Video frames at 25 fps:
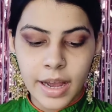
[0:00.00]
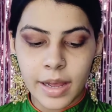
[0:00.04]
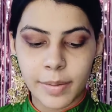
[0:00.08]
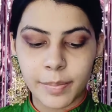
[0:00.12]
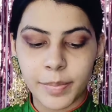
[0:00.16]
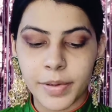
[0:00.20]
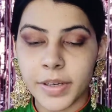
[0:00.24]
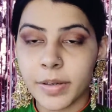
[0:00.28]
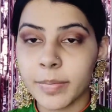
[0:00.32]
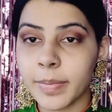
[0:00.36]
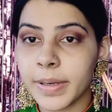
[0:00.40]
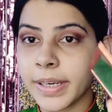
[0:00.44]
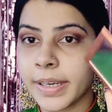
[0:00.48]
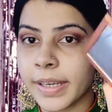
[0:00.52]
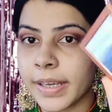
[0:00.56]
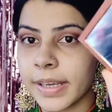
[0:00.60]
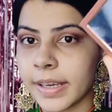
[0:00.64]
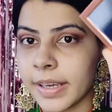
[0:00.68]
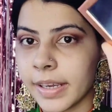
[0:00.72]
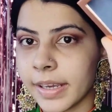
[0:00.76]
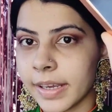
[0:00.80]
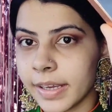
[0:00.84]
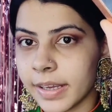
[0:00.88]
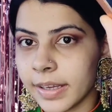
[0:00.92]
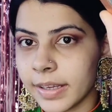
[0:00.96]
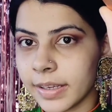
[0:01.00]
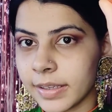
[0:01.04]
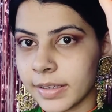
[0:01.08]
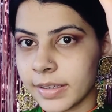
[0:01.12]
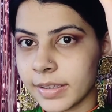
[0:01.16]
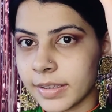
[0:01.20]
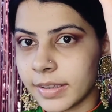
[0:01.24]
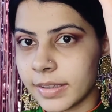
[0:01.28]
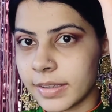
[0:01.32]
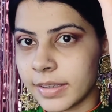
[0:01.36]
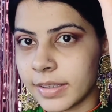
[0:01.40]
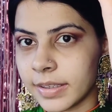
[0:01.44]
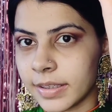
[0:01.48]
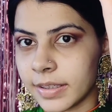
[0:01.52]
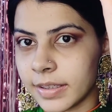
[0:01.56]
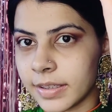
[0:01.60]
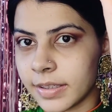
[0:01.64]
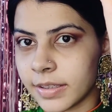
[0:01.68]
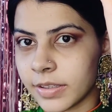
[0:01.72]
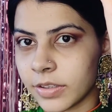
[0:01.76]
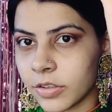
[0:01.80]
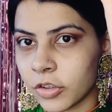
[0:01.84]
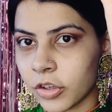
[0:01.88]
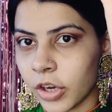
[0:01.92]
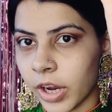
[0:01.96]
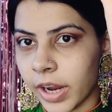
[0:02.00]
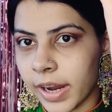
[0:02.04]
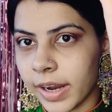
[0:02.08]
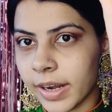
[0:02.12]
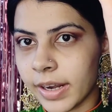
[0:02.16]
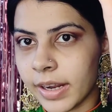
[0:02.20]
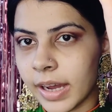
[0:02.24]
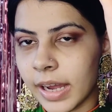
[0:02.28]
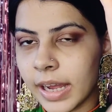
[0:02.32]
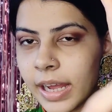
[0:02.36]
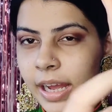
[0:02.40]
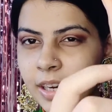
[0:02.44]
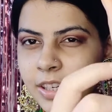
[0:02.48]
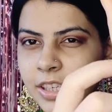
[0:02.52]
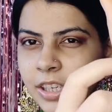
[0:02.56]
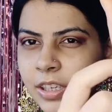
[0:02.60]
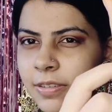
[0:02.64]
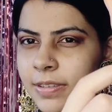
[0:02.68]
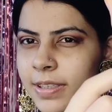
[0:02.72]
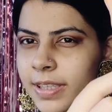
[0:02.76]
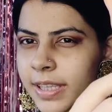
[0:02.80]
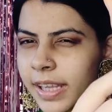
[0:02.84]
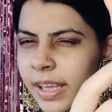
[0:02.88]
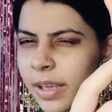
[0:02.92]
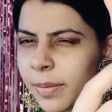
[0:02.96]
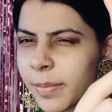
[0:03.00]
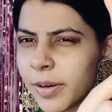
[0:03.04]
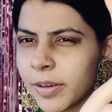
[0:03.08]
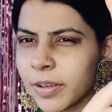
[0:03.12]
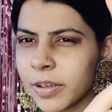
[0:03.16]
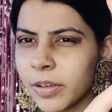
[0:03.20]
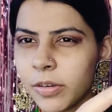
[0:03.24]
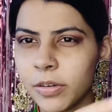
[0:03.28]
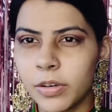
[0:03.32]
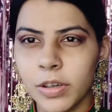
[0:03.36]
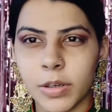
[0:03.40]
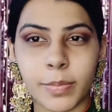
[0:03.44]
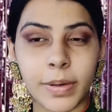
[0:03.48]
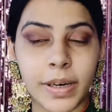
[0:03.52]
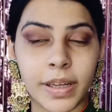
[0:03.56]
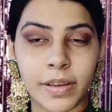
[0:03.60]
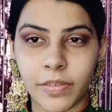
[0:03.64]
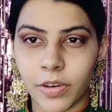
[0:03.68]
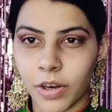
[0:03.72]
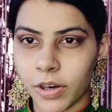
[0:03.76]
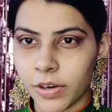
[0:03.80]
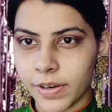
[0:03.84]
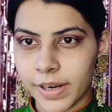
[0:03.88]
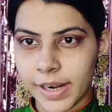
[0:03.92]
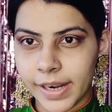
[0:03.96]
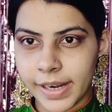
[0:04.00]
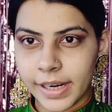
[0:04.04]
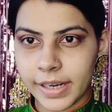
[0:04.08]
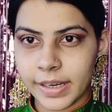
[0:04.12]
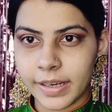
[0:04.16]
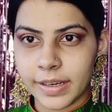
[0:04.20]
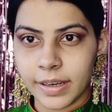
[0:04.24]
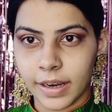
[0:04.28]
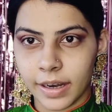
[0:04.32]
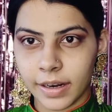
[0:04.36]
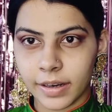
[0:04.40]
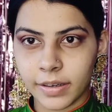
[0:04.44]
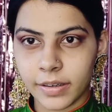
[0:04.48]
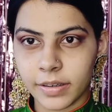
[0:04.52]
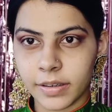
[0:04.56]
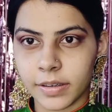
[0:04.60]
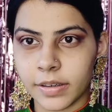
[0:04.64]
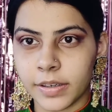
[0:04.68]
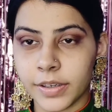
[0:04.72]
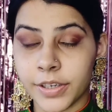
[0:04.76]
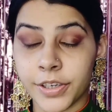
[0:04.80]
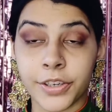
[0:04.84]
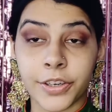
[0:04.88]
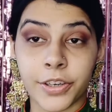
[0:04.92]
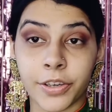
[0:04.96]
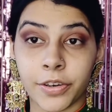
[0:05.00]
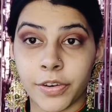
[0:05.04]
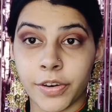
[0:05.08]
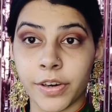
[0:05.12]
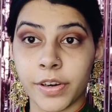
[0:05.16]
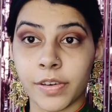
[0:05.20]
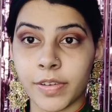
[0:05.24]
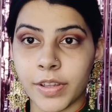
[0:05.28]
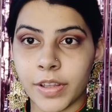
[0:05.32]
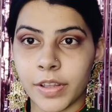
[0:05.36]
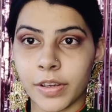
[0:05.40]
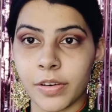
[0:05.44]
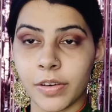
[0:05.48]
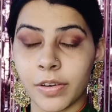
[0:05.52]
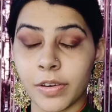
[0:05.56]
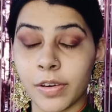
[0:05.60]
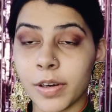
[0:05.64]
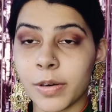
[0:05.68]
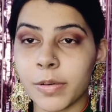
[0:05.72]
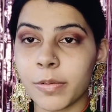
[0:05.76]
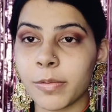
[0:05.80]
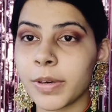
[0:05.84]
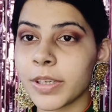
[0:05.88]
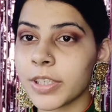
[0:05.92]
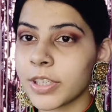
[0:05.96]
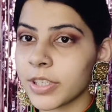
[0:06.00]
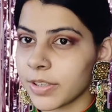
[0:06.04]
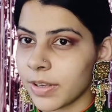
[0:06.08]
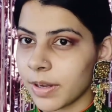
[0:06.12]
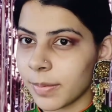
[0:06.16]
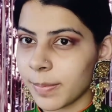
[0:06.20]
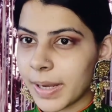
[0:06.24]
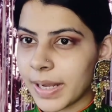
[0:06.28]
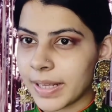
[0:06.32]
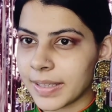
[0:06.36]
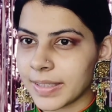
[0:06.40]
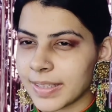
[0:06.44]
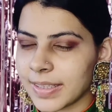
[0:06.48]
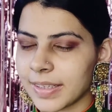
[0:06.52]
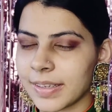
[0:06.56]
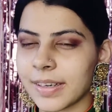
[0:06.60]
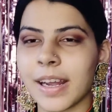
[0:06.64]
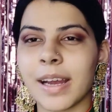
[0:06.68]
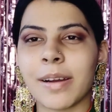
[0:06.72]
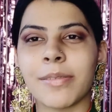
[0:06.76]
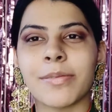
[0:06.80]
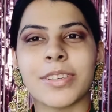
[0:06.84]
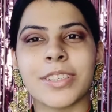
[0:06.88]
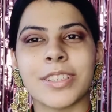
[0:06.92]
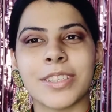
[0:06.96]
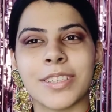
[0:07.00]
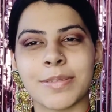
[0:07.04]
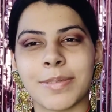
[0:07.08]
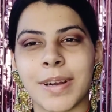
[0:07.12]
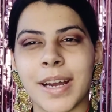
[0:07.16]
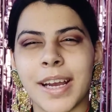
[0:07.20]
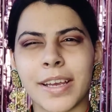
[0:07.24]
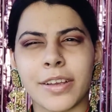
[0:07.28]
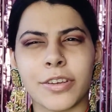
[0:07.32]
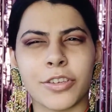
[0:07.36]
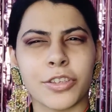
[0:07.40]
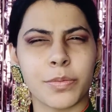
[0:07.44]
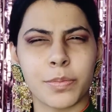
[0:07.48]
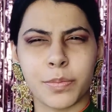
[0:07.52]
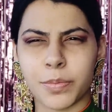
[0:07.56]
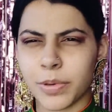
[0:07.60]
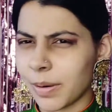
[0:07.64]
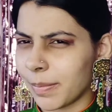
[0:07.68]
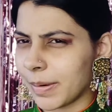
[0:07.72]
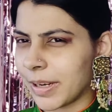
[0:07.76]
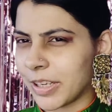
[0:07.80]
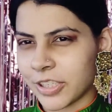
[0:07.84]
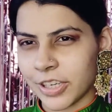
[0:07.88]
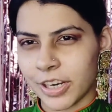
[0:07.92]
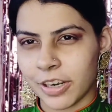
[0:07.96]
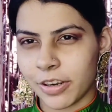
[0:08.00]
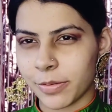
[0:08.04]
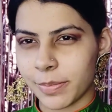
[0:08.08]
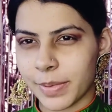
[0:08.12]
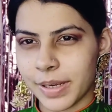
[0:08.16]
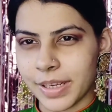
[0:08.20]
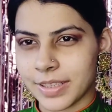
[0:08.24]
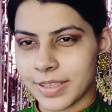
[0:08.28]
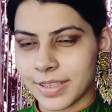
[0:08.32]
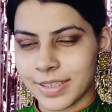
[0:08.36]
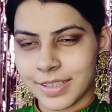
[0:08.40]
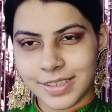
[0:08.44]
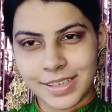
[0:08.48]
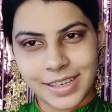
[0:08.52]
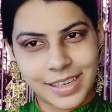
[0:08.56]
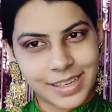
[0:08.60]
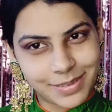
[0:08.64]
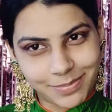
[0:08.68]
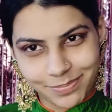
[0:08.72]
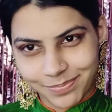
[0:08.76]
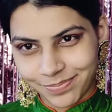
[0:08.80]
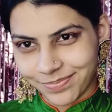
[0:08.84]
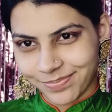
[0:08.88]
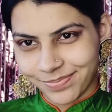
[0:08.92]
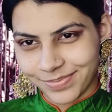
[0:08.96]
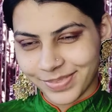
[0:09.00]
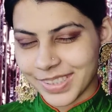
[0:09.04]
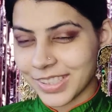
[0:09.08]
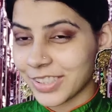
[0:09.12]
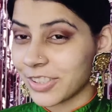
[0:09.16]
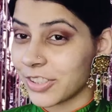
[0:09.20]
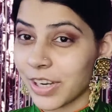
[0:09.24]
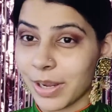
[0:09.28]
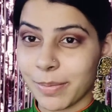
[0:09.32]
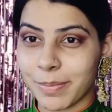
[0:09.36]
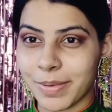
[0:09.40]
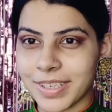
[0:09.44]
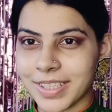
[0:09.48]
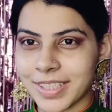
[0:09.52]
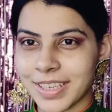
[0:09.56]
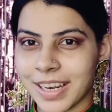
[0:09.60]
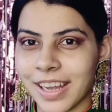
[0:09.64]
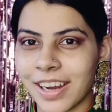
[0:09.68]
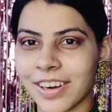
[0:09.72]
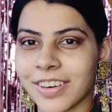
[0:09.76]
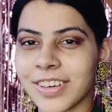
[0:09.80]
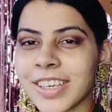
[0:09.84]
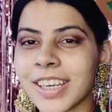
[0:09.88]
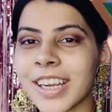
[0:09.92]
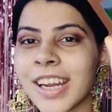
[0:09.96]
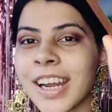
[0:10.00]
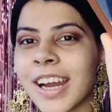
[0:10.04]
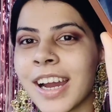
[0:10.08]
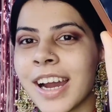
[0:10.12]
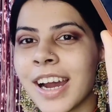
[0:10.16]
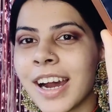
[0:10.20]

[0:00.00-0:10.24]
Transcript: I'm going to be taking this shade. I actually was thinking about a gold, but I've already done a tutorial with a gold, which is on my Instagram, which is why you should probably check out my Instagram. Shameless Cloud.